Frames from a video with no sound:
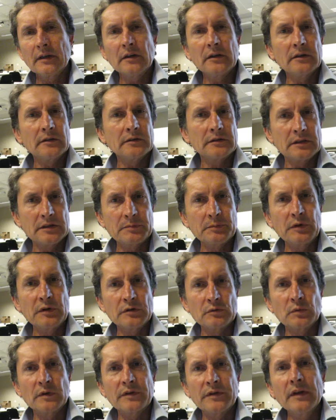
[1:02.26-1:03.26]
there are
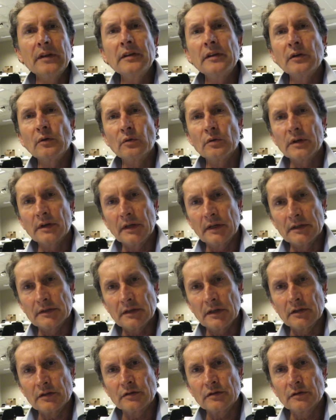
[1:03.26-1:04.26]
disputes within the
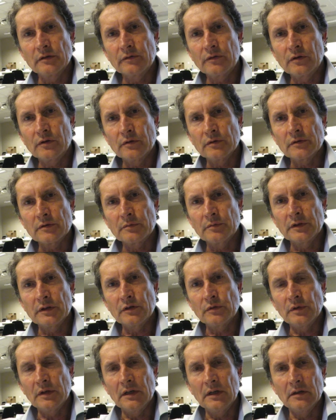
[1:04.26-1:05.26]
organization, of course,
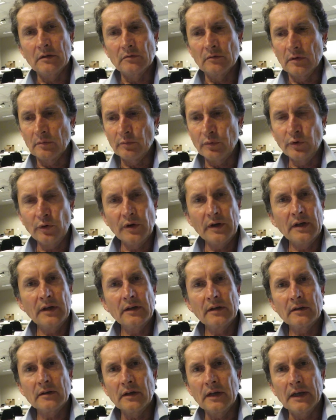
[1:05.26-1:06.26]
between
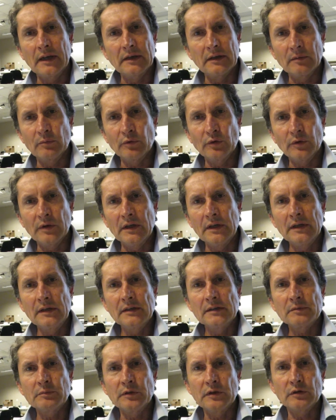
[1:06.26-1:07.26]
employer and
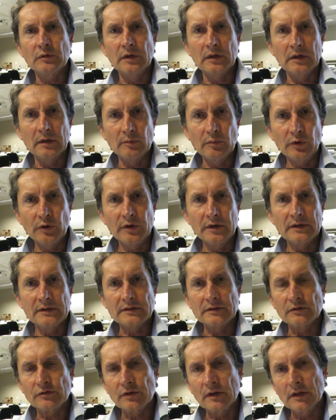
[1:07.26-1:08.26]
employees, between
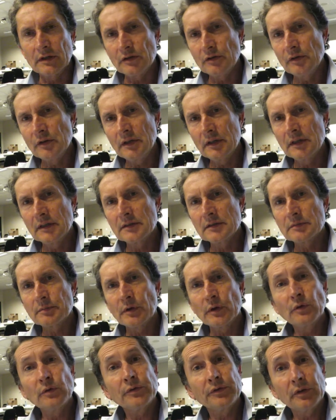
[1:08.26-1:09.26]
employers and trade unions,
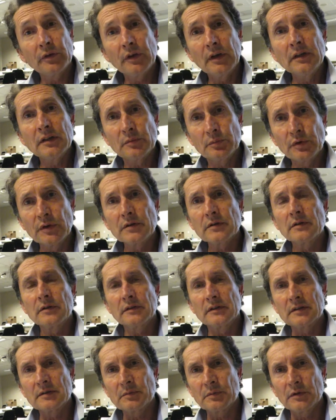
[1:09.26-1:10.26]
but also
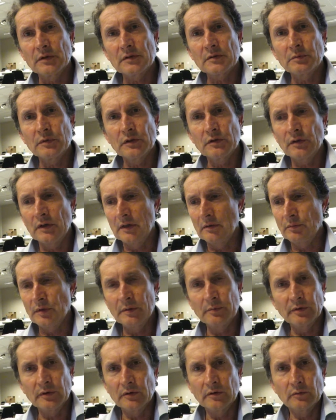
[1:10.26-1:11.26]
interpersonal disputes between
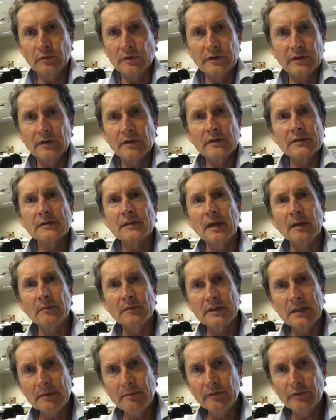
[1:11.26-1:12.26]
people within the same
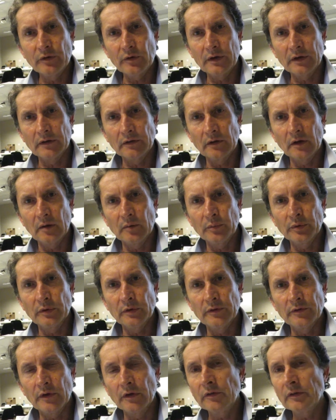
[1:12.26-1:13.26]
team, for example.
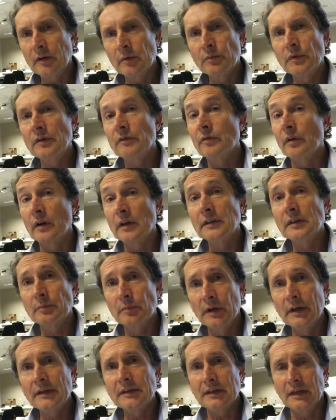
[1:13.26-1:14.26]
And those can be very
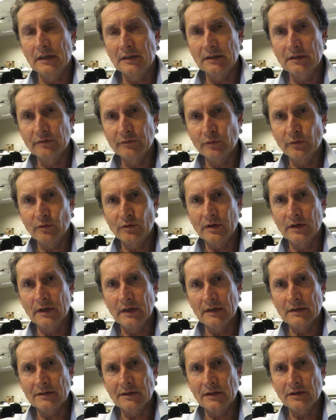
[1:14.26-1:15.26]
debilitating for
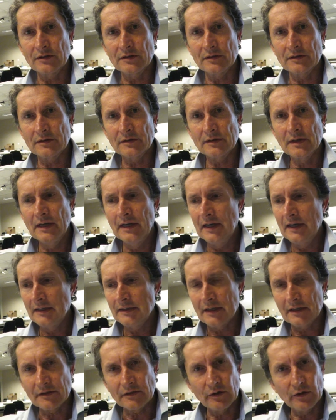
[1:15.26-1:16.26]
organizations.
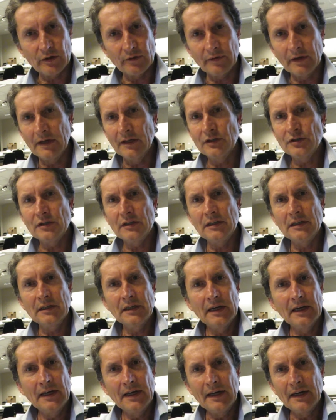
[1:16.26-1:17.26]
It takes a lot of energy,